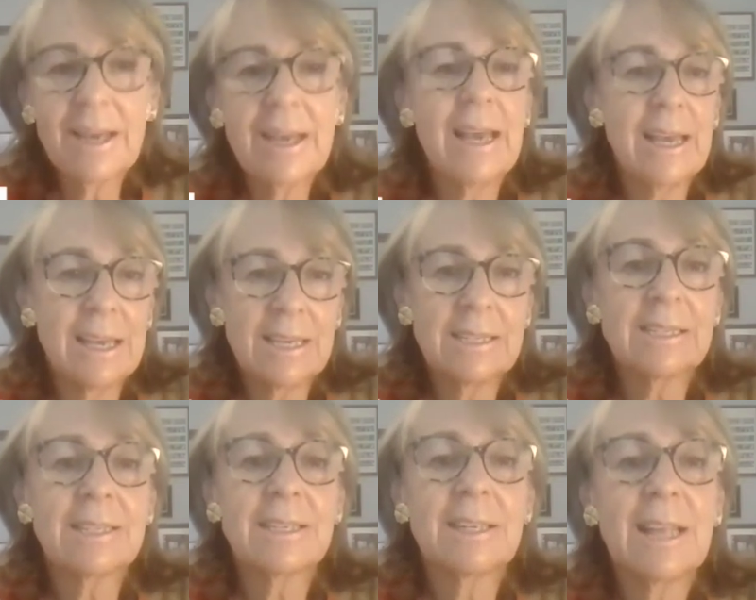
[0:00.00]

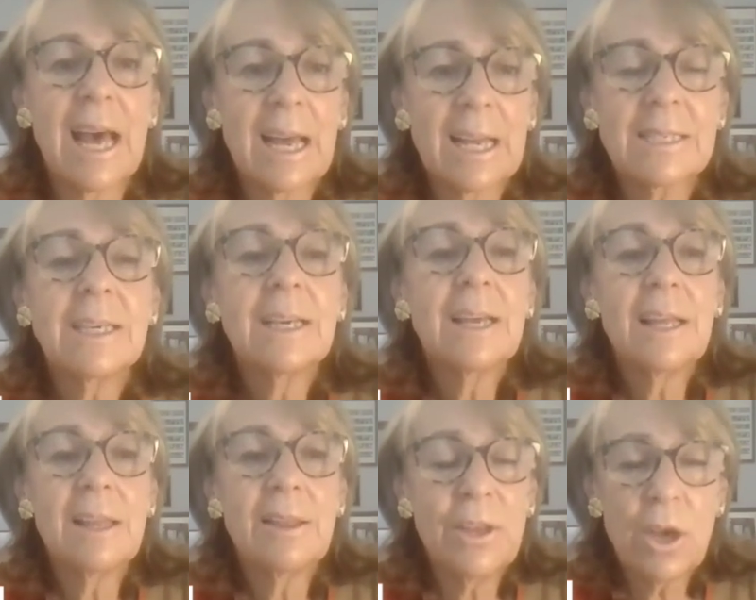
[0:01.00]
is that
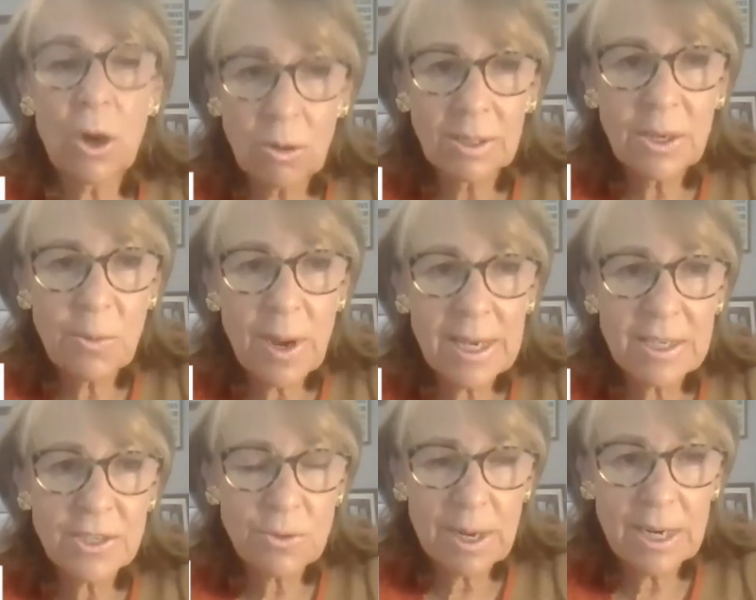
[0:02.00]
the only way
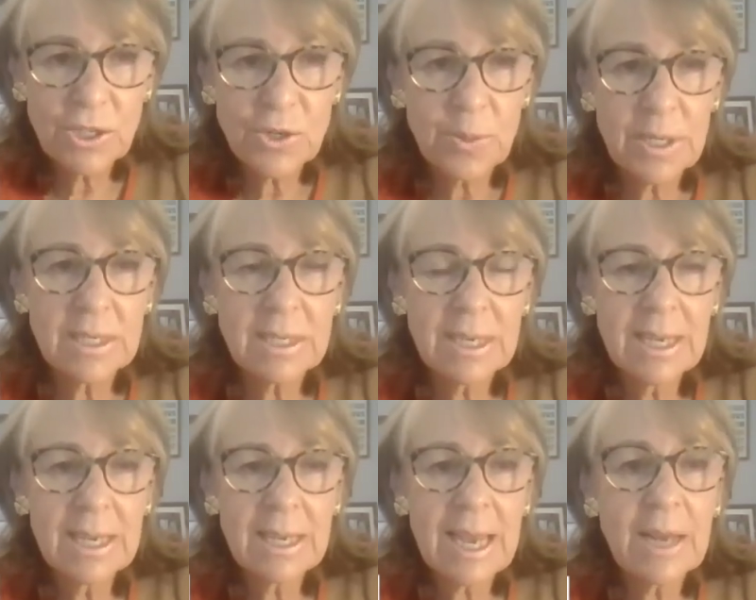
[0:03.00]
estrangement
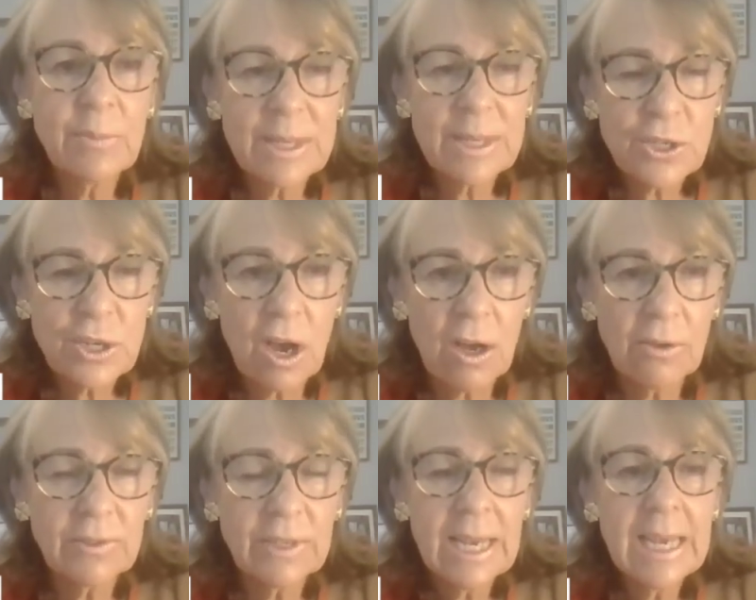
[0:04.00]
can be
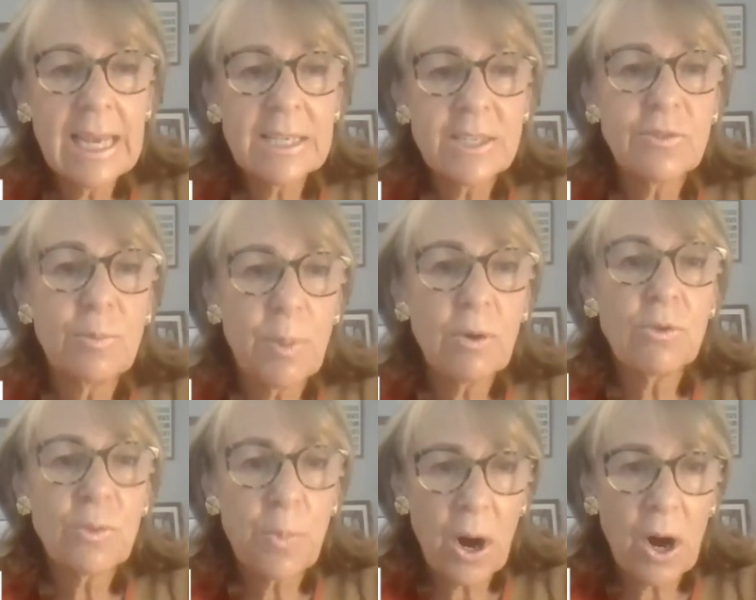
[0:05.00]
solved is if
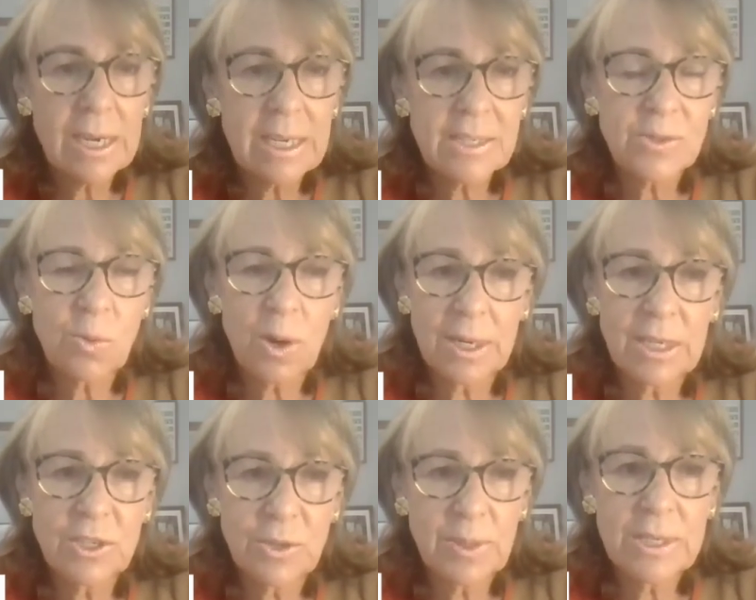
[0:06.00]
both parties want
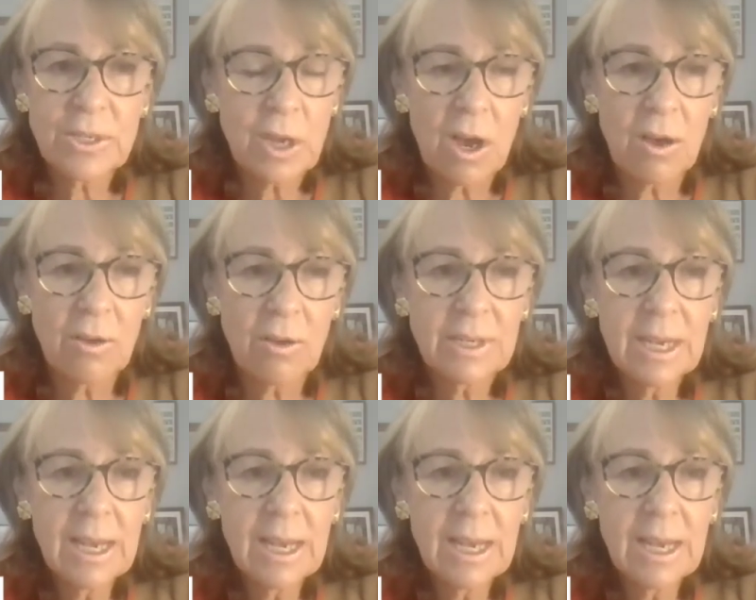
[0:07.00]
it to be solved.